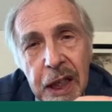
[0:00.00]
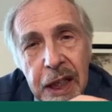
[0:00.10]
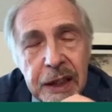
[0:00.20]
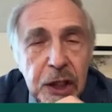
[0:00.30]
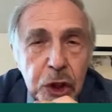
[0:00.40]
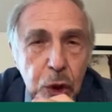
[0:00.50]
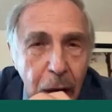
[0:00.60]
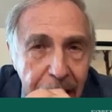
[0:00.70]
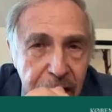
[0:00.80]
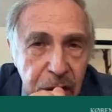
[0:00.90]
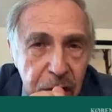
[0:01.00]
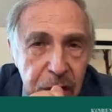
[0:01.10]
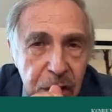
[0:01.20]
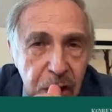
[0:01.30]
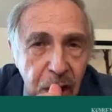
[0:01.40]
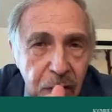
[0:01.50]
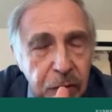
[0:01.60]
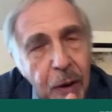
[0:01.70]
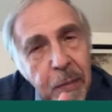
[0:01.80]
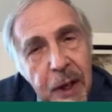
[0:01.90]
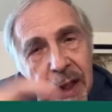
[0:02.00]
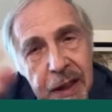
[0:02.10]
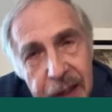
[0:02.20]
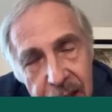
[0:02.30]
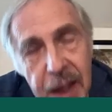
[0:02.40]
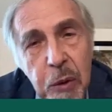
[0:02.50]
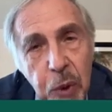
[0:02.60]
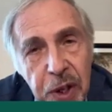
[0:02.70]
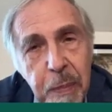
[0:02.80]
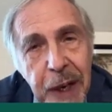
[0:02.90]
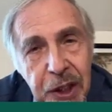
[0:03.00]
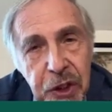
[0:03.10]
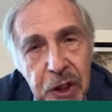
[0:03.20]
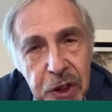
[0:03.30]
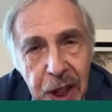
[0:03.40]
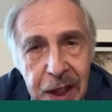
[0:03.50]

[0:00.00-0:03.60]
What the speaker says: it distracts us from dealing with the patients.